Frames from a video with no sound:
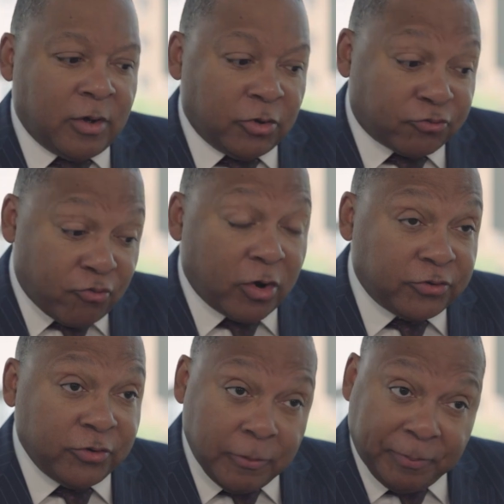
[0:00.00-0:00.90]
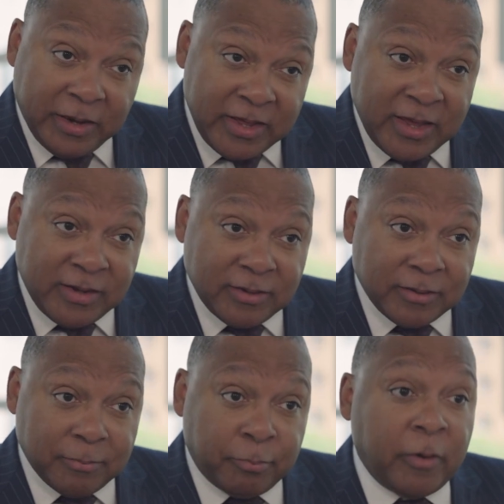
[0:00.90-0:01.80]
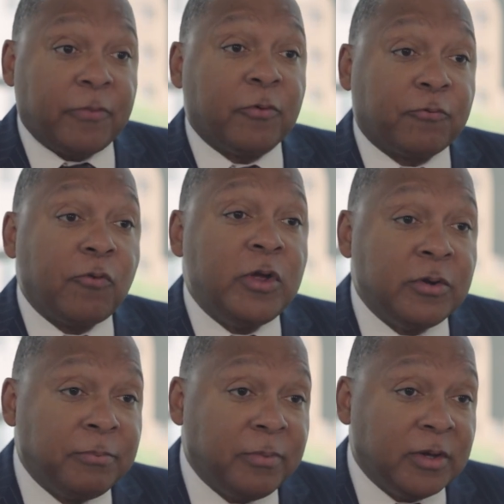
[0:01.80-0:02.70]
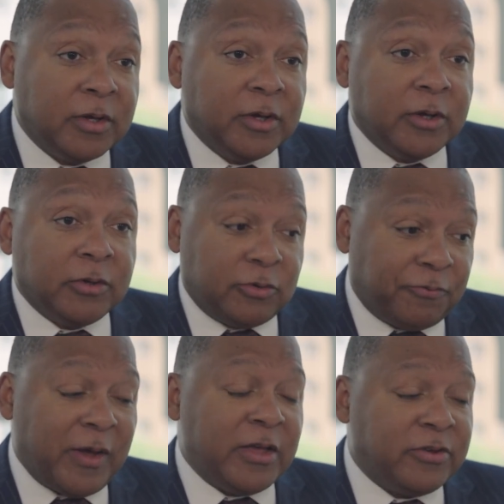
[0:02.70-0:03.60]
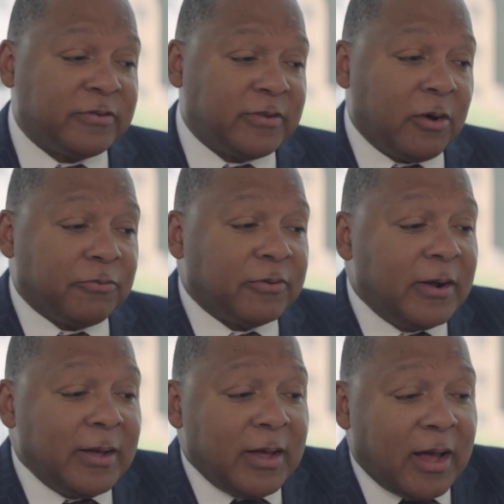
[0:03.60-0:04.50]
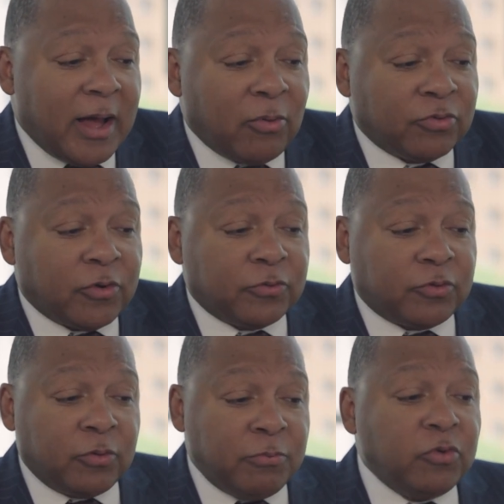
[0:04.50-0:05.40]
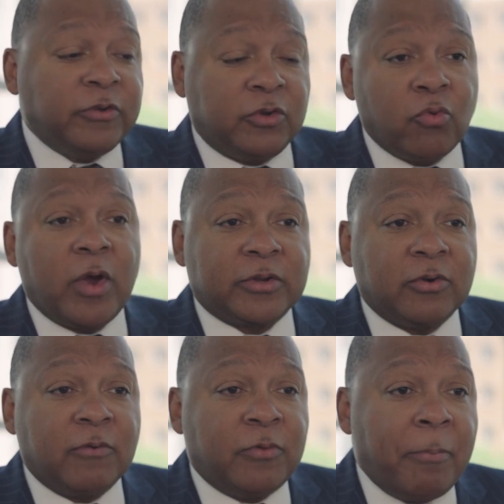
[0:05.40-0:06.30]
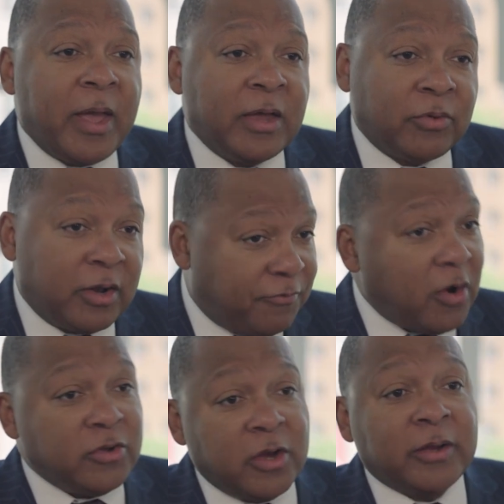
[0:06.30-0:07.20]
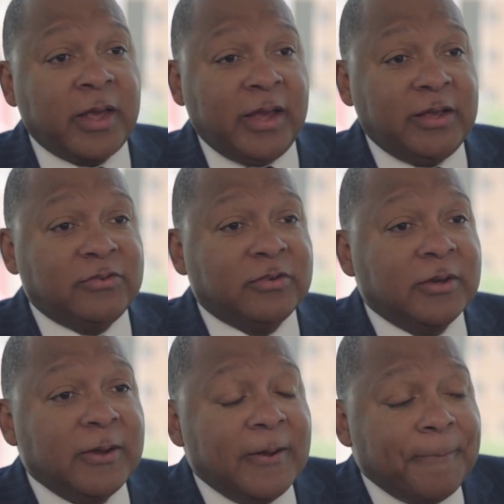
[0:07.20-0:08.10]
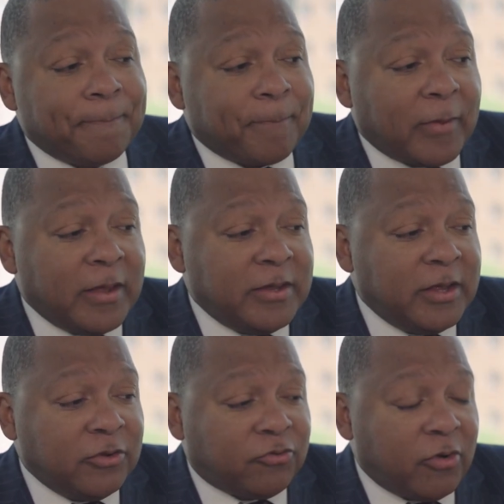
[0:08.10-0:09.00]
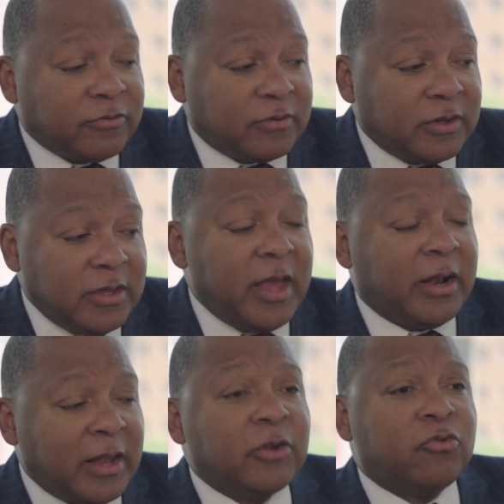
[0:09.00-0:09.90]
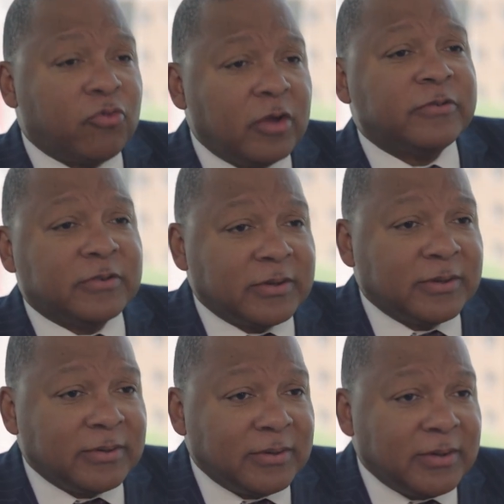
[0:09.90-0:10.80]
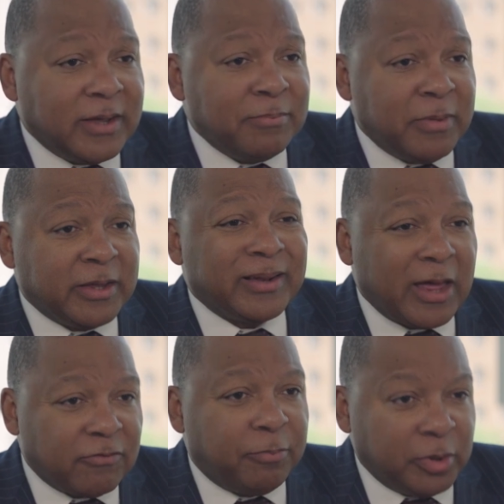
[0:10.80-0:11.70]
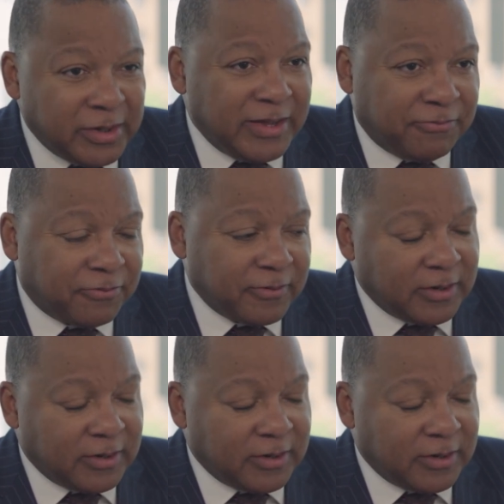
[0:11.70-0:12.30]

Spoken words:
a structure to play in, but the freedom to find yourself. I was also the music director of the band at a very young age. And he had a lot of trust in me and a lot of belief.